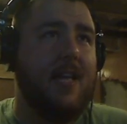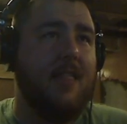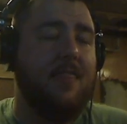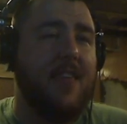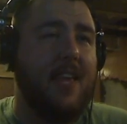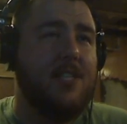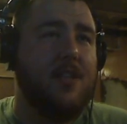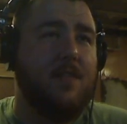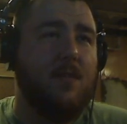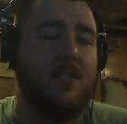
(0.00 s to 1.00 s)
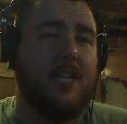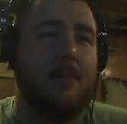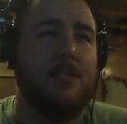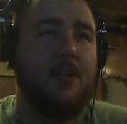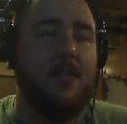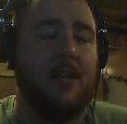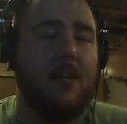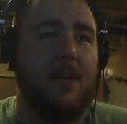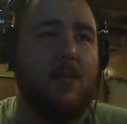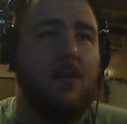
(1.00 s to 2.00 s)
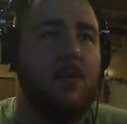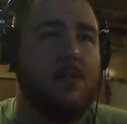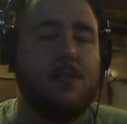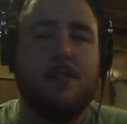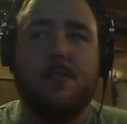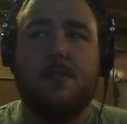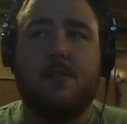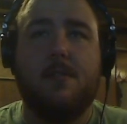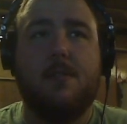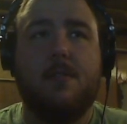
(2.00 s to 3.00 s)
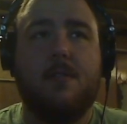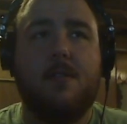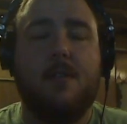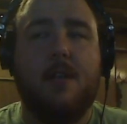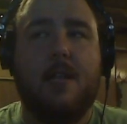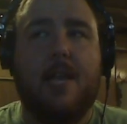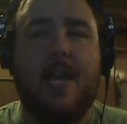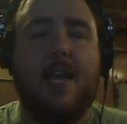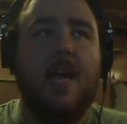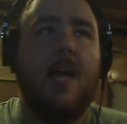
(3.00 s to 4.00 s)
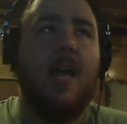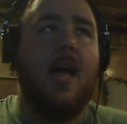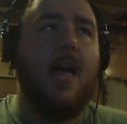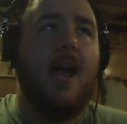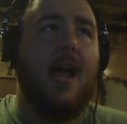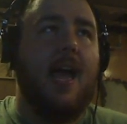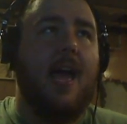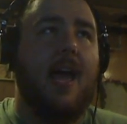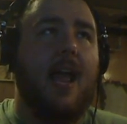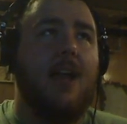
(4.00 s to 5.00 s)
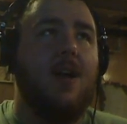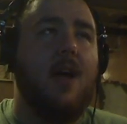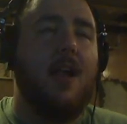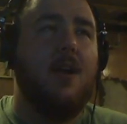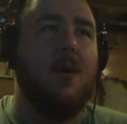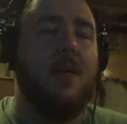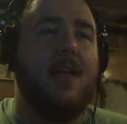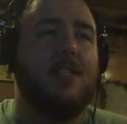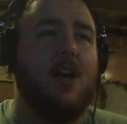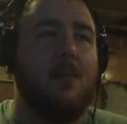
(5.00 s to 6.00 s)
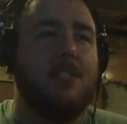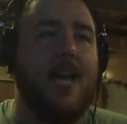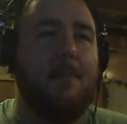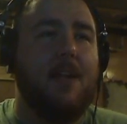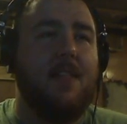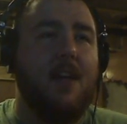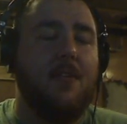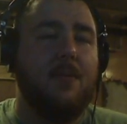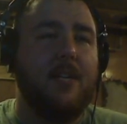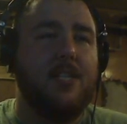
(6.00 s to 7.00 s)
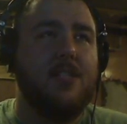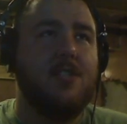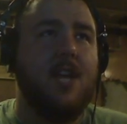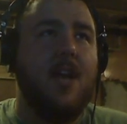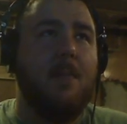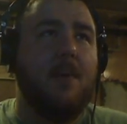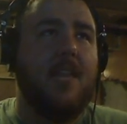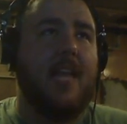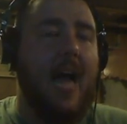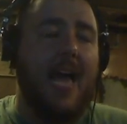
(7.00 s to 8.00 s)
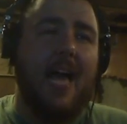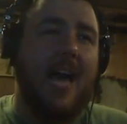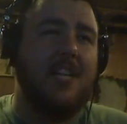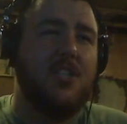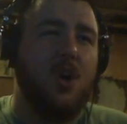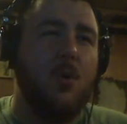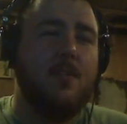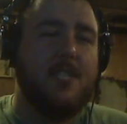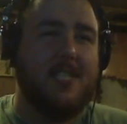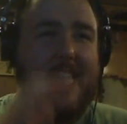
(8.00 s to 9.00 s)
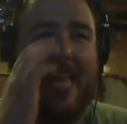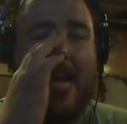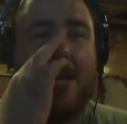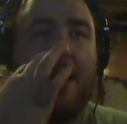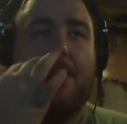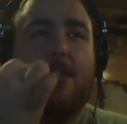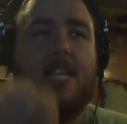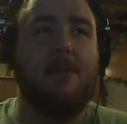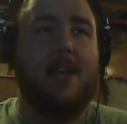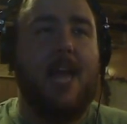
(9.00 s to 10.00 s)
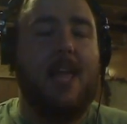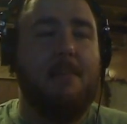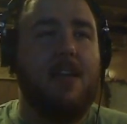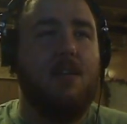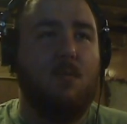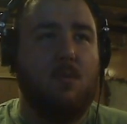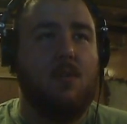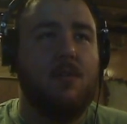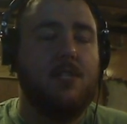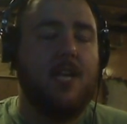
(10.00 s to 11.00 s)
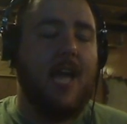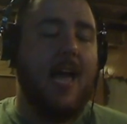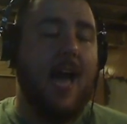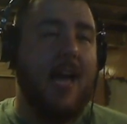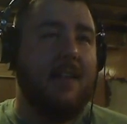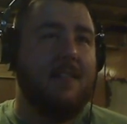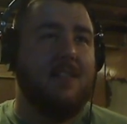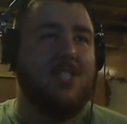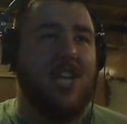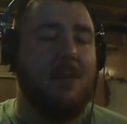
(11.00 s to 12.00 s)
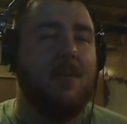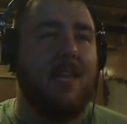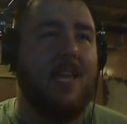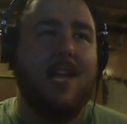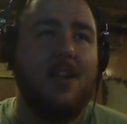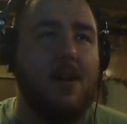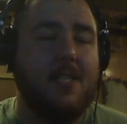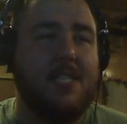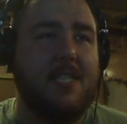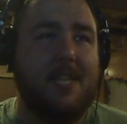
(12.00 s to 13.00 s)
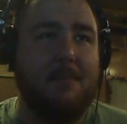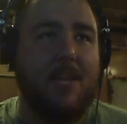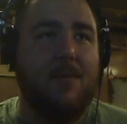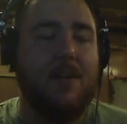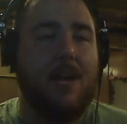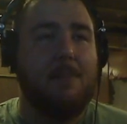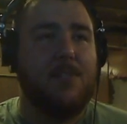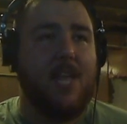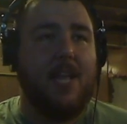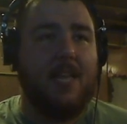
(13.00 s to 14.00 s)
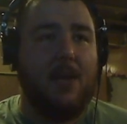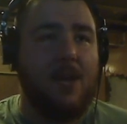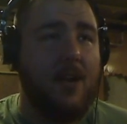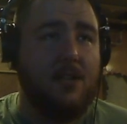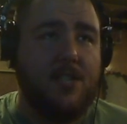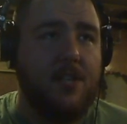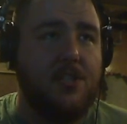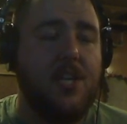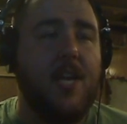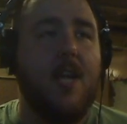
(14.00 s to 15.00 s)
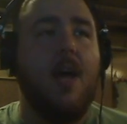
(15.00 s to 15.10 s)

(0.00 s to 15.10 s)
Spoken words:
these are the 4 teams that can make Worlds. Like, yeah. And I know it's almost happening in the other regions, but like I don't see another team in NA making Worlds. Like I genuinely cannot see Team Liquid upsetting Cloud9 or CLG.